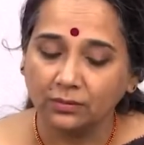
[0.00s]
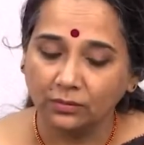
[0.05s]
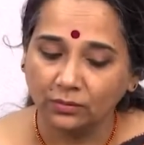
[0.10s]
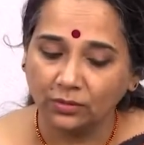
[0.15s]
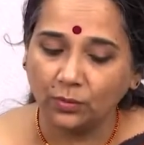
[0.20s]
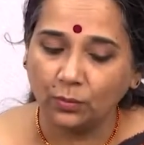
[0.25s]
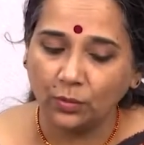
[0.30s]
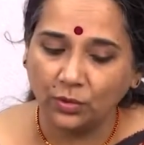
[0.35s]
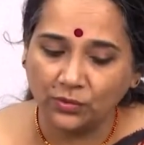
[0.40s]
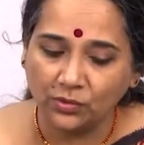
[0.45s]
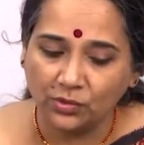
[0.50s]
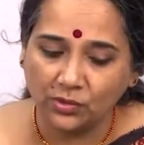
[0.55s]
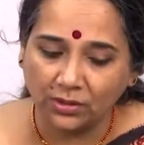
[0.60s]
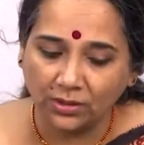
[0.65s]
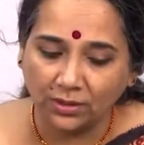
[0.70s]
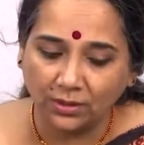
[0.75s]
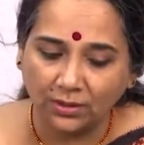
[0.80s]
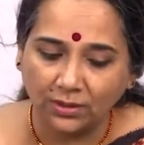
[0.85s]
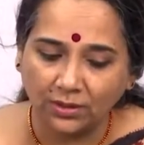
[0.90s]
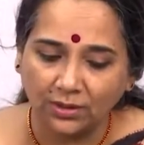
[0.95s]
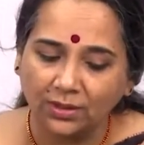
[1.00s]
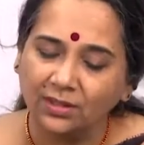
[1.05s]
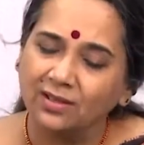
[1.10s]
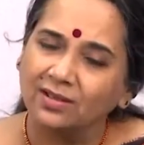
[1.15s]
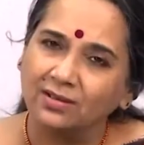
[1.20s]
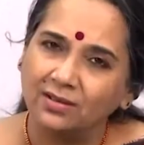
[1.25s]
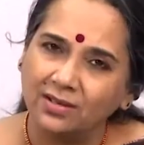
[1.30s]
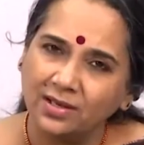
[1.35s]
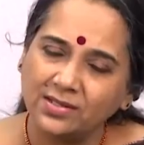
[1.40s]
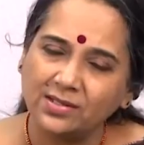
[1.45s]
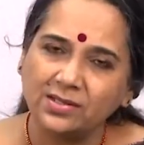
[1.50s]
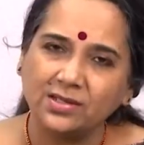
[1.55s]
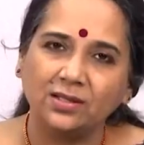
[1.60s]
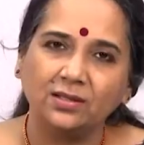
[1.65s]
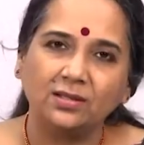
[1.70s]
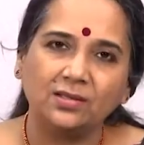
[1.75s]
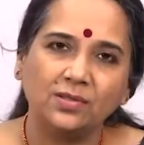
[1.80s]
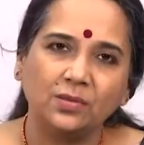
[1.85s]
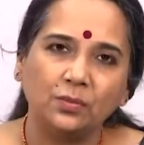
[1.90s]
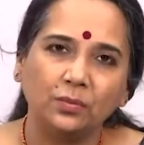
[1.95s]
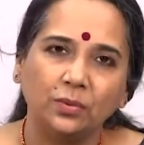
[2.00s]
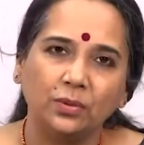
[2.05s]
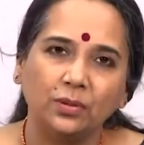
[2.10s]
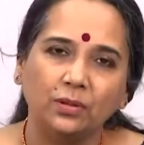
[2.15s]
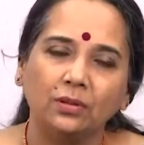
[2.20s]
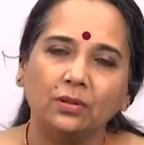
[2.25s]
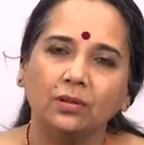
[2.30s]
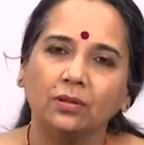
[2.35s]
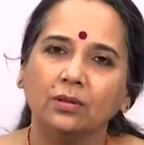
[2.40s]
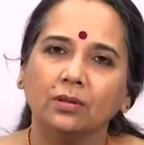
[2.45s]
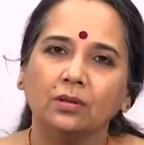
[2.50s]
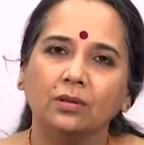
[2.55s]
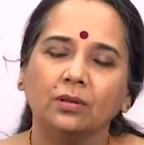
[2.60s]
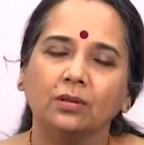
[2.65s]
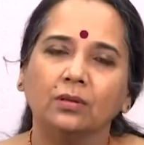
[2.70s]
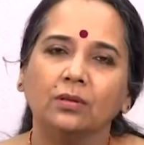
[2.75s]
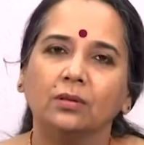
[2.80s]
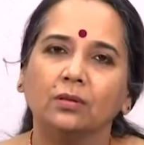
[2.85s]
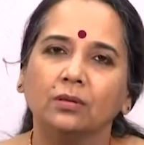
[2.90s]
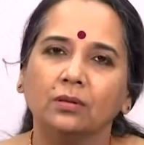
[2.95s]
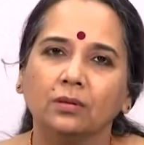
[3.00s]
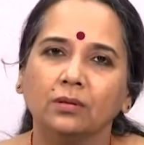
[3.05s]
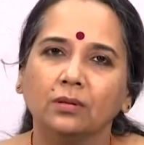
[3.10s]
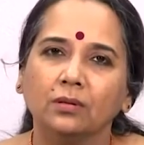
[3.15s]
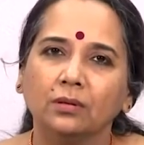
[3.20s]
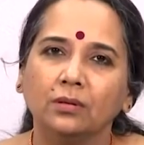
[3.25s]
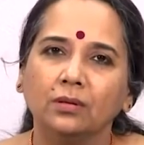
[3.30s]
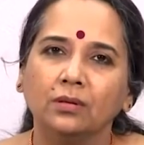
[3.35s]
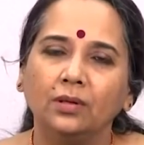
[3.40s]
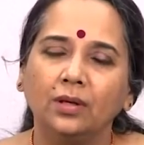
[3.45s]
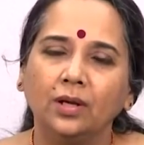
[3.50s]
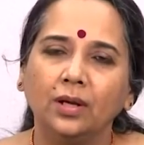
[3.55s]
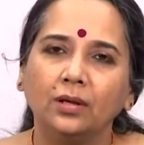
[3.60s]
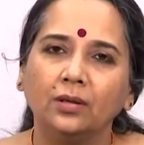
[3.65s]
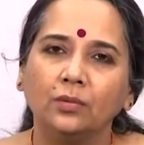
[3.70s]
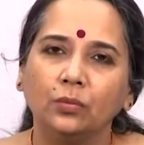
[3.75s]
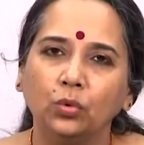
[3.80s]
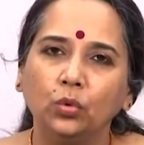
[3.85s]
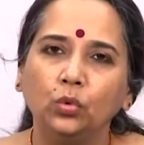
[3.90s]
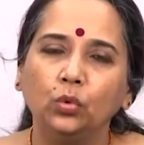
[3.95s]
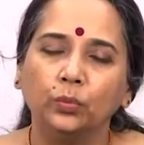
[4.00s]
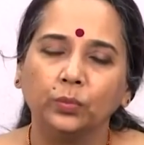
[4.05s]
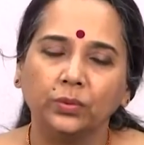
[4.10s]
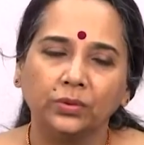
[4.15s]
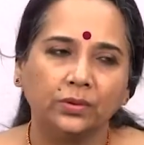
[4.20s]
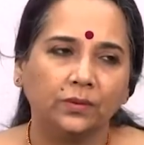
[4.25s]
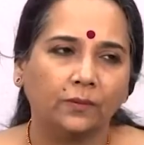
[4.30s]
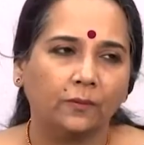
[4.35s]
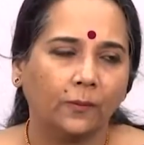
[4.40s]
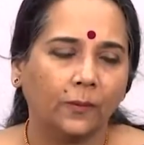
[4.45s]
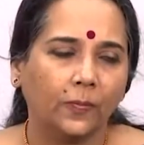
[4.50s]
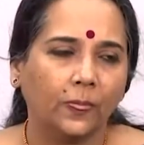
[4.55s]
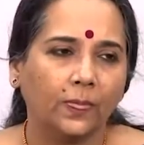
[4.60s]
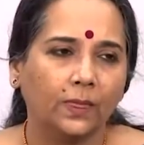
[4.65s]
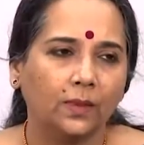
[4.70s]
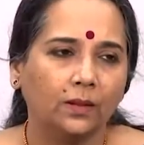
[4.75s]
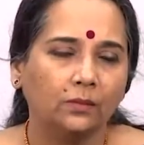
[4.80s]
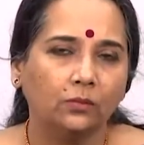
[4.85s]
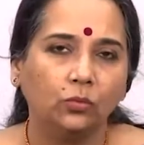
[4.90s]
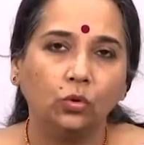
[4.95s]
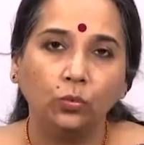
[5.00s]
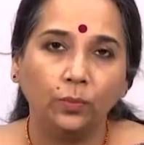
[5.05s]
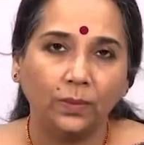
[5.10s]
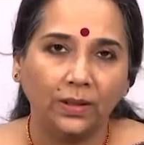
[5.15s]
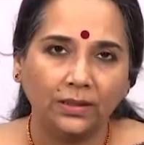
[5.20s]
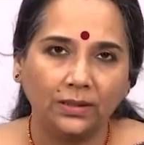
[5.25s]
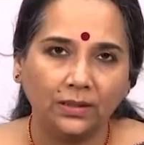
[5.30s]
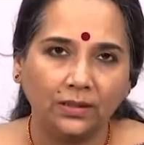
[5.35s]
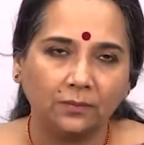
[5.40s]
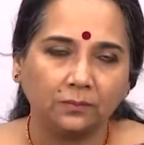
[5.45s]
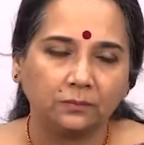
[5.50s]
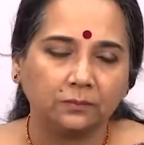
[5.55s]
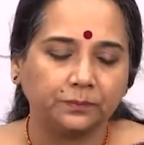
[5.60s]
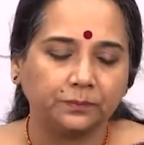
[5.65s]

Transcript: To demonstrate, let's take the simple rag bhup, bhupali,